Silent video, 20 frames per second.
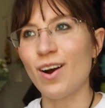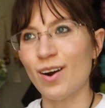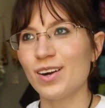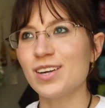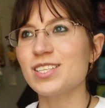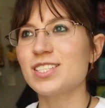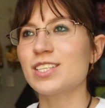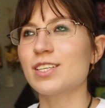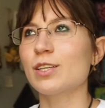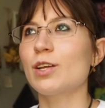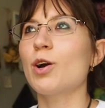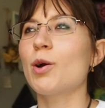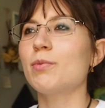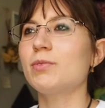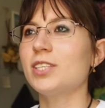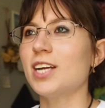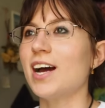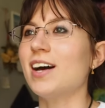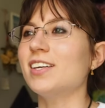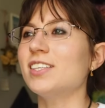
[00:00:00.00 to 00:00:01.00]
artist glow up
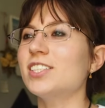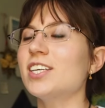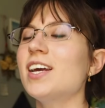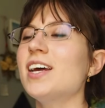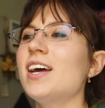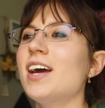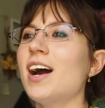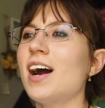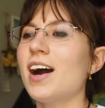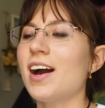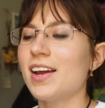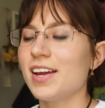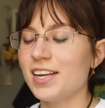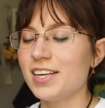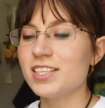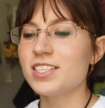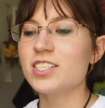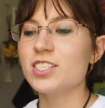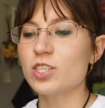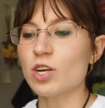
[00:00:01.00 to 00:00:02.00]
challenge. It
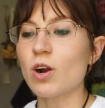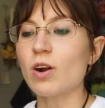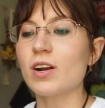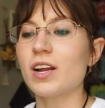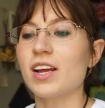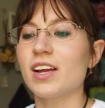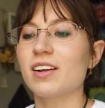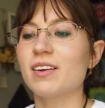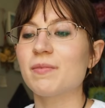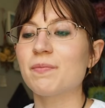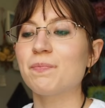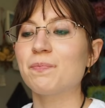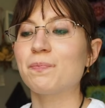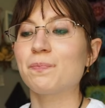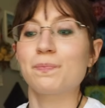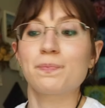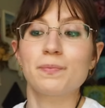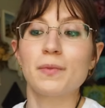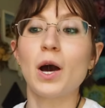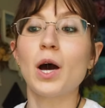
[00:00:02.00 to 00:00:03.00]
is starting
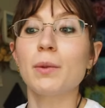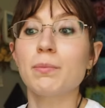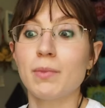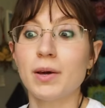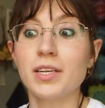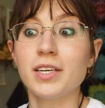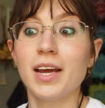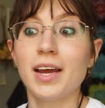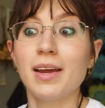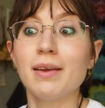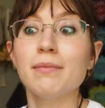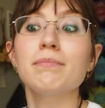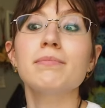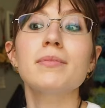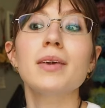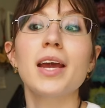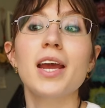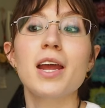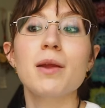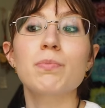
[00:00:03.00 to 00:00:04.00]
on Monday,
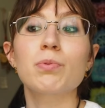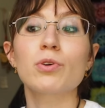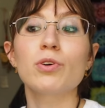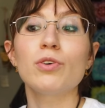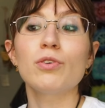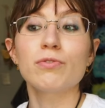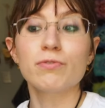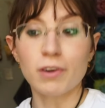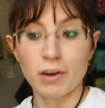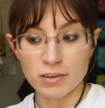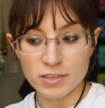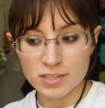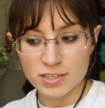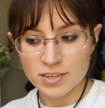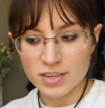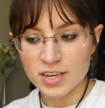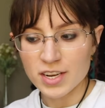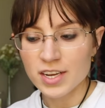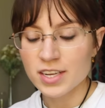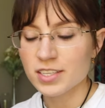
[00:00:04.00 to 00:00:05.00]
April 1st.
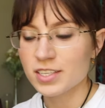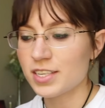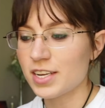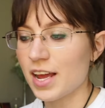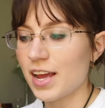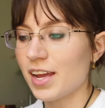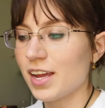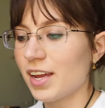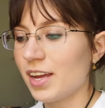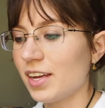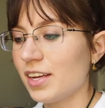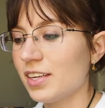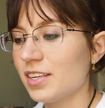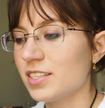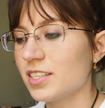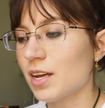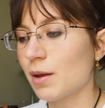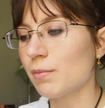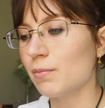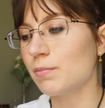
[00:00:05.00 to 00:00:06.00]
Today
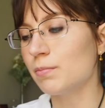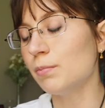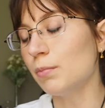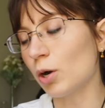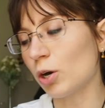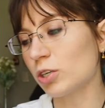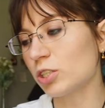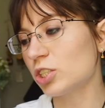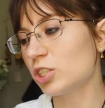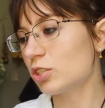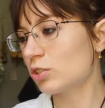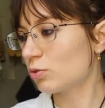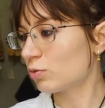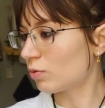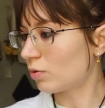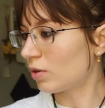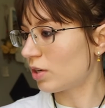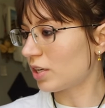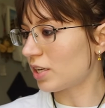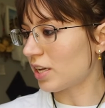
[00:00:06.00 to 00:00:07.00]
is uh, March
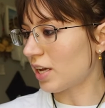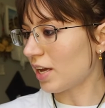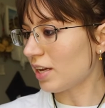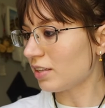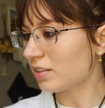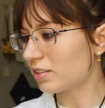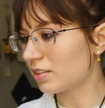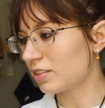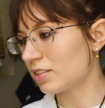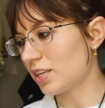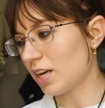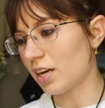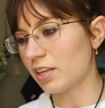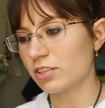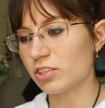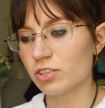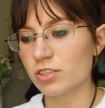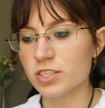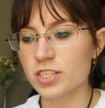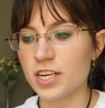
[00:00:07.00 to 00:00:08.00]
28th. Yeah,
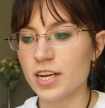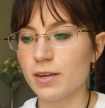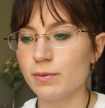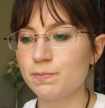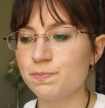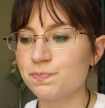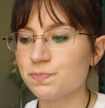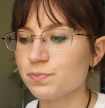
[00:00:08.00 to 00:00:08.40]
Thursday.